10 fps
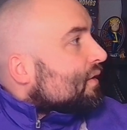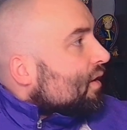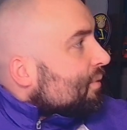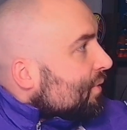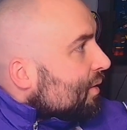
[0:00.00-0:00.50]

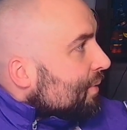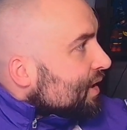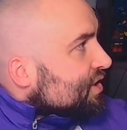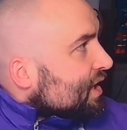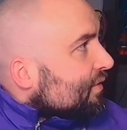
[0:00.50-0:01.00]
on my
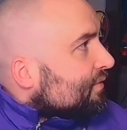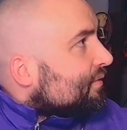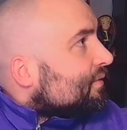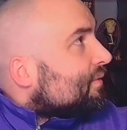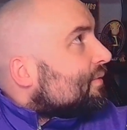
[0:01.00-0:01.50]
shelf.
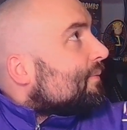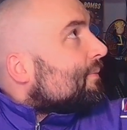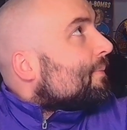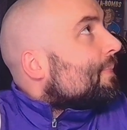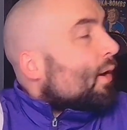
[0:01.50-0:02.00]

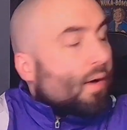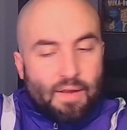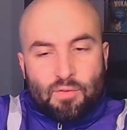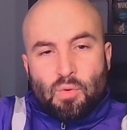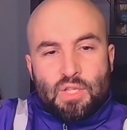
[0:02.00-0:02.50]
No, I
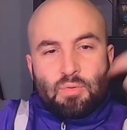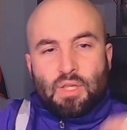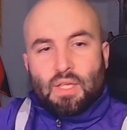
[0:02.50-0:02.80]
have the ones with